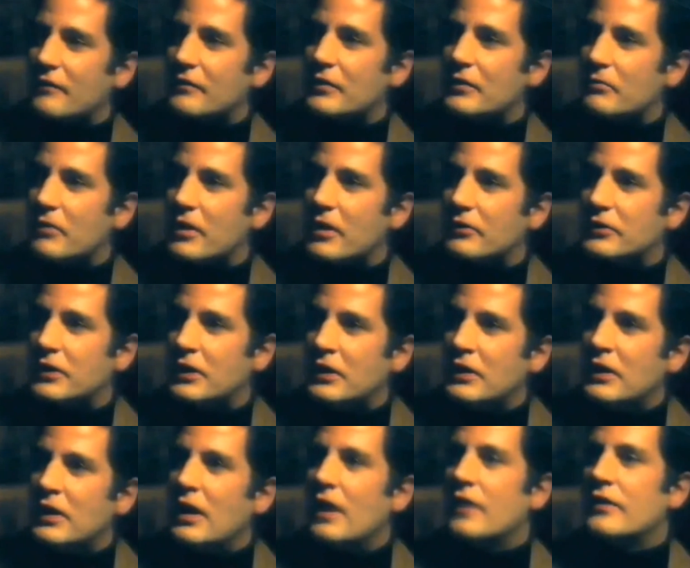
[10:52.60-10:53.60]
over the world,
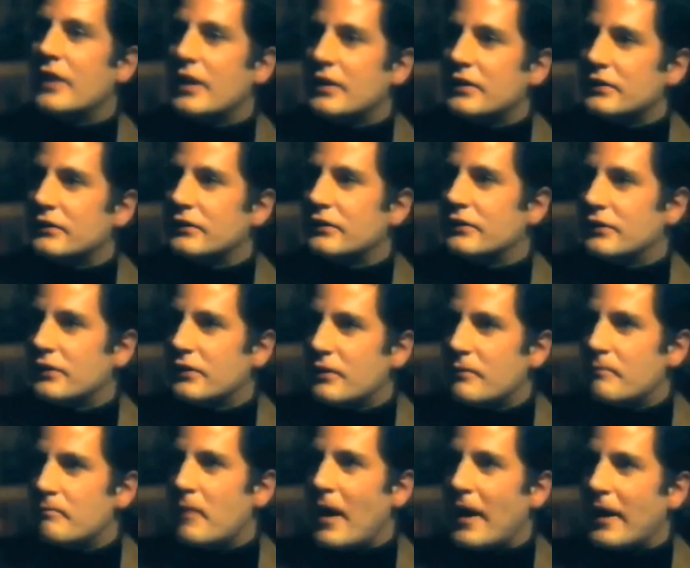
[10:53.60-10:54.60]
and then,
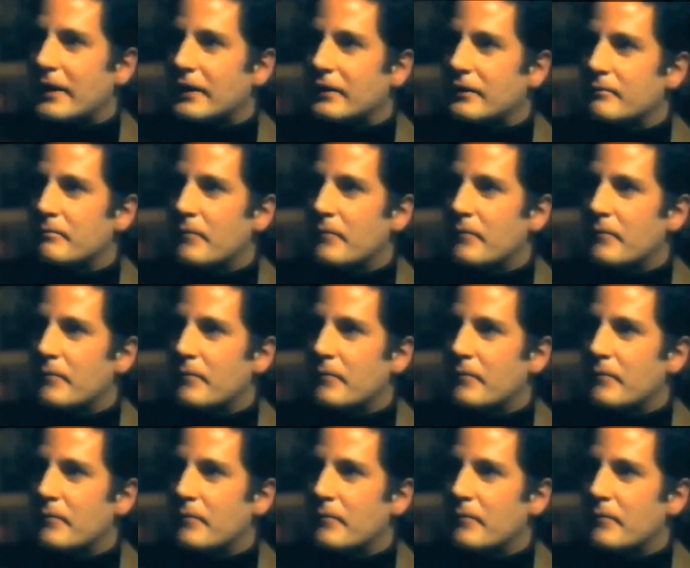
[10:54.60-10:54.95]
bang,